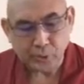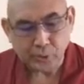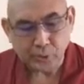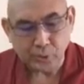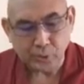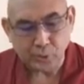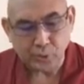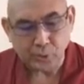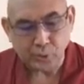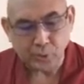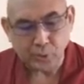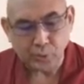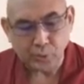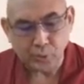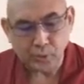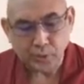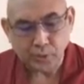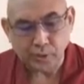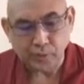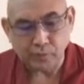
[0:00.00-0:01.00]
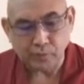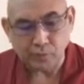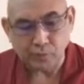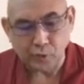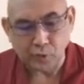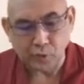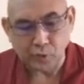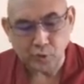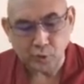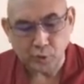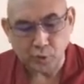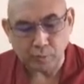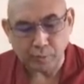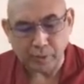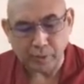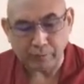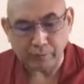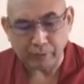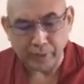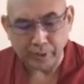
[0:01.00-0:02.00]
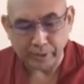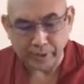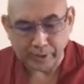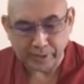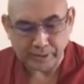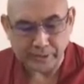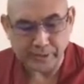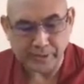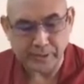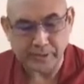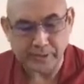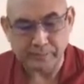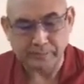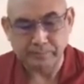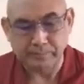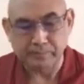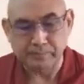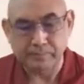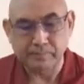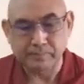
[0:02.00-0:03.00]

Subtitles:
through the force of awareness.